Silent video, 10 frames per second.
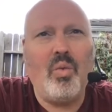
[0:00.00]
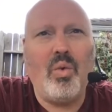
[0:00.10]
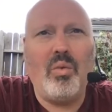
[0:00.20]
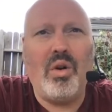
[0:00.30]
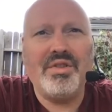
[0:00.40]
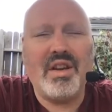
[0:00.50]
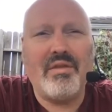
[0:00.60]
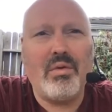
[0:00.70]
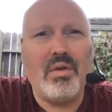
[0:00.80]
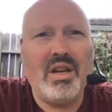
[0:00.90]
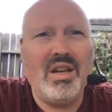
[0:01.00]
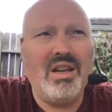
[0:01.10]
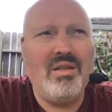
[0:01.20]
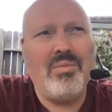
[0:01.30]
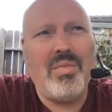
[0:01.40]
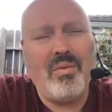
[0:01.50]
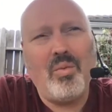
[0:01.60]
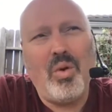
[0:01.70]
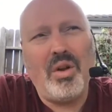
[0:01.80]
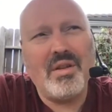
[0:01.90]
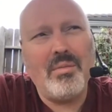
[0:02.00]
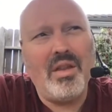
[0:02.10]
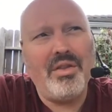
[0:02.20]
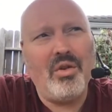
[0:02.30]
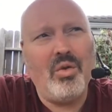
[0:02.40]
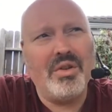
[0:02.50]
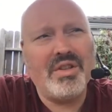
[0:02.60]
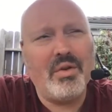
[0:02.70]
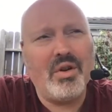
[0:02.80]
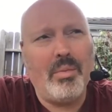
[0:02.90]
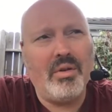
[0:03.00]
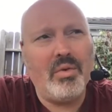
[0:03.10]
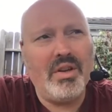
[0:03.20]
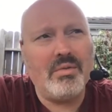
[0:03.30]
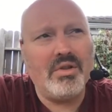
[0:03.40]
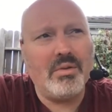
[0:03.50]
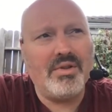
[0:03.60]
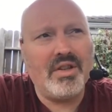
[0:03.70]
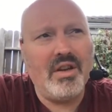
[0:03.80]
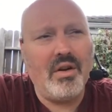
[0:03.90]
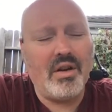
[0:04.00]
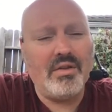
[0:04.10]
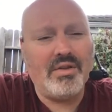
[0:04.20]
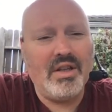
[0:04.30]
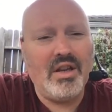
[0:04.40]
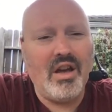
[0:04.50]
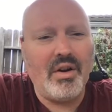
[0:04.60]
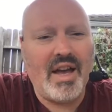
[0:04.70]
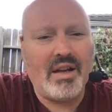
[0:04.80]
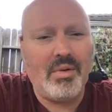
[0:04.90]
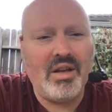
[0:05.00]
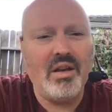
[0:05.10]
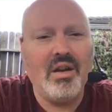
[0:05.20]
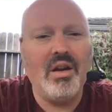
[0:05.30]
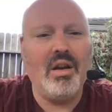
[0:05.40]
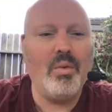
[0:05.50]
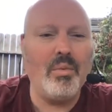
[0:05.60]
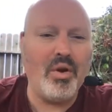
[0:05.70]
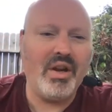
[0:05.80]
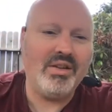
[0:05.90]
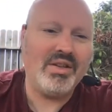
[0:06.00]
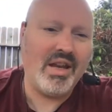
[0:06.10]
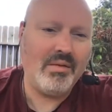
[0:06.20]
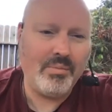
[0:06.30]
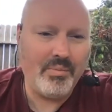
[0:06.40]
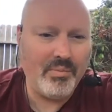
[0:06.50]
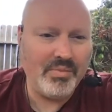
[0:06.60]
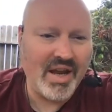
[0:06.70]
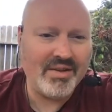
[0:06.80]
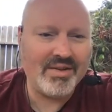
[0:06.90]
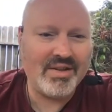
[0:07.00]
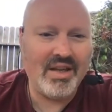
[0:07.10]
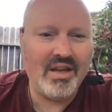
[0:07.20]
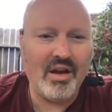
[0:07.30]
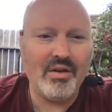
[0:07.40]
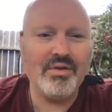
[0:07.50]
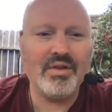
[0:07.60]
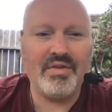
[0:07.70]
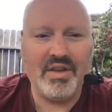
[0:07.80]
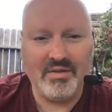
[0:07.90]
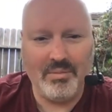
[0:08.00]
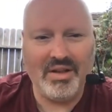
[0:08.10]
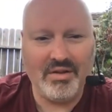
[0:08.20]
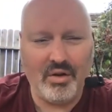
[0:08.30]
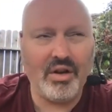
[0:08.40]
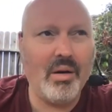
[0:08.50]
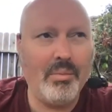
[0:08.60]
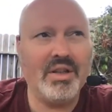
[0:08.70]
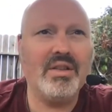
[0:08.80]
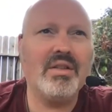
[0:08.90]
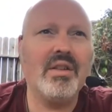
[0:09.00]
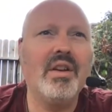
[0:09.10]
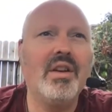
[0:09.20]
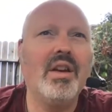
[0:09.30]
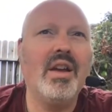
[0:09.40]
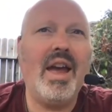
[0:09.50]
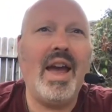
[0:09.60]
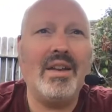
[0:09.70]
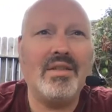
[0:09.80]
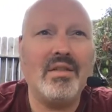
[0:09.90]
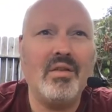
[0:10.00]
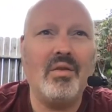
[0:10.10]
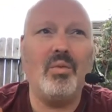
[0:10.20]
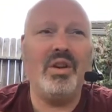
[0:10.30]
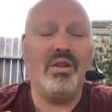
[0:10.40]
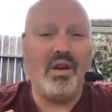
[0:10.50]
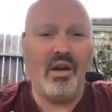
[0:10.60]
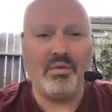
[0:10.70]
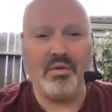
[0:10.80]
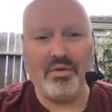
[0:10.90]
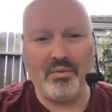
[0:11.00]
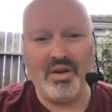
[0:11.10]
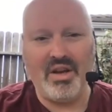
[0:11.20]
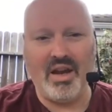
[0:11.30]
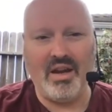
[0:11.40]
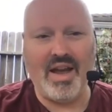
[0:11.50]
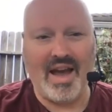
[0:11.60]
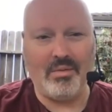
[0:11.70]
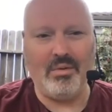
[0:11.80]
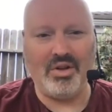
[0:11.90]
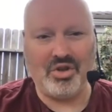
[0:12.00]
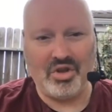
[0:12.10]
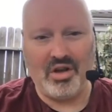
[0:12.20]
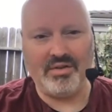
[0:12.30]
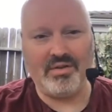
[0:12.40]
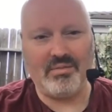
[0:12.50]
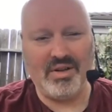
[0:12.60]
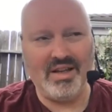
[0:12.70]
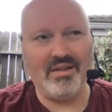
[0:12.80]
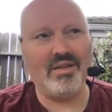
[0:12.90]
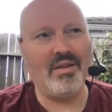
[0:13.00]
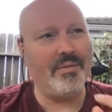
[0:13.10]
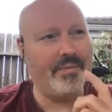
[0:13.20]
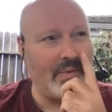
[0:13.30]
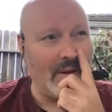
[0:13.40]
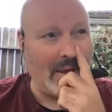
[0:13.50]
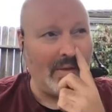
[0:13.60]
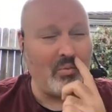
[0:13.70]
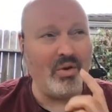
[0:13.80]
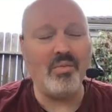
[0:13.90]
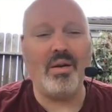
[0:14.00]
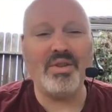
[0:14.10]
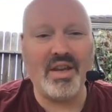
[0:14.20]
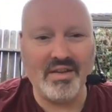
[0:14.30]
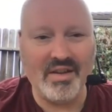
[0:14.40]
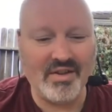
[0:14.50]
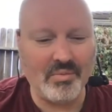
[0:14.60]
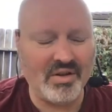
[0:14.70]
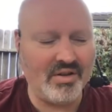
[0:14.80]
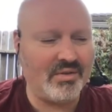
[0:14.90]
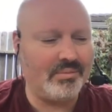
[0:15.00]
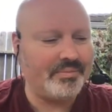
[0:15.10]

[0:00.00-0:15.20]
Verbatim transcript: once every uh, once a month or once every couple of weeks, we do a CEO CEO Academy. We bring in 10, 10 CEOs of these million dollar companies, and we go through a three day academy, which Charles leads. And the reason why I'm saying this is because